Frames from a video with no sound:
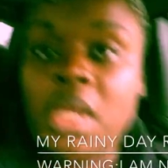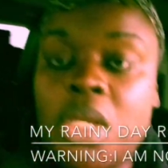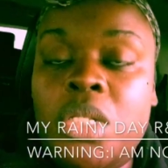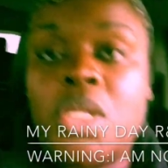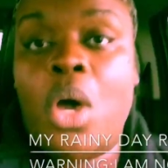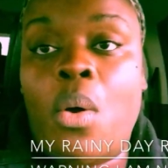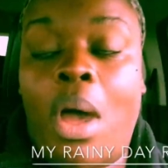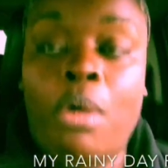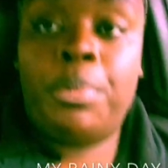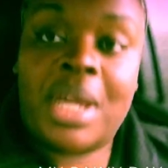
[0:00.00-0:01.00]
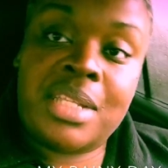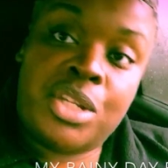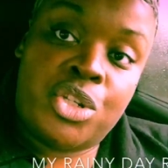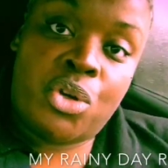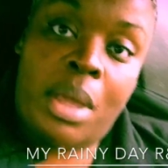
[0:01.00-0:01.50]
So I hope you guys
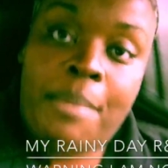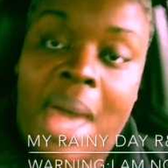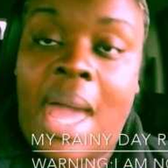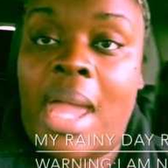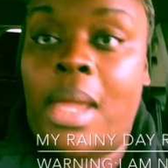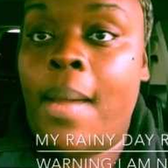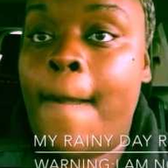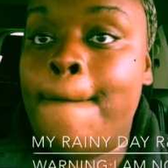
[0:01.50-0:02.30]
enjoy my